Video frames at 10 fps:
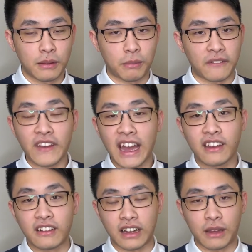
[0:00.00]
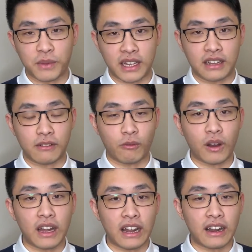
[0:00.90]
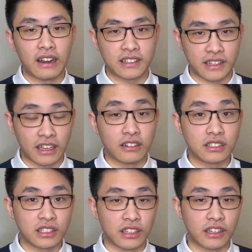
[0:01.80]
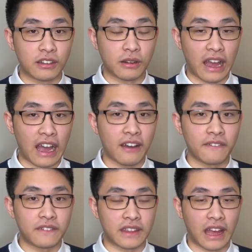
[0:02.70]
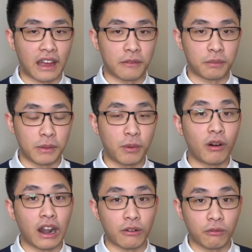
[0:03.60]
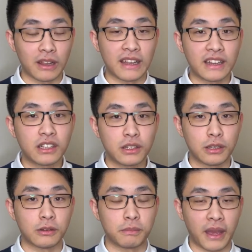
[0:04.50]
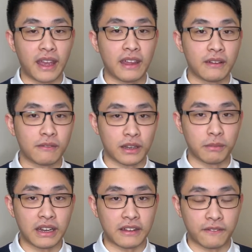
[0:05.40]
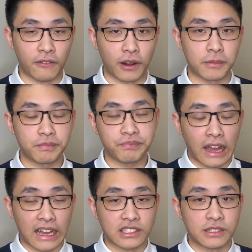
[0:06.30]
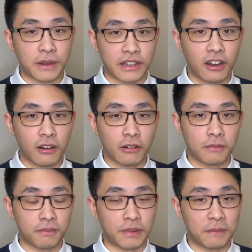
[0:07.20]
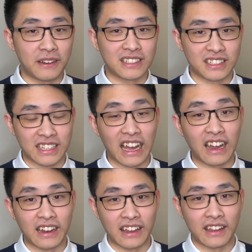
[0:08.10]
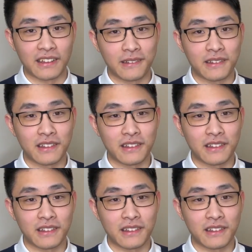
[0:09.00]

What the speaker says: By valued, I mean, what skills do you have that people are willing to pay their money for? As you may know, people in society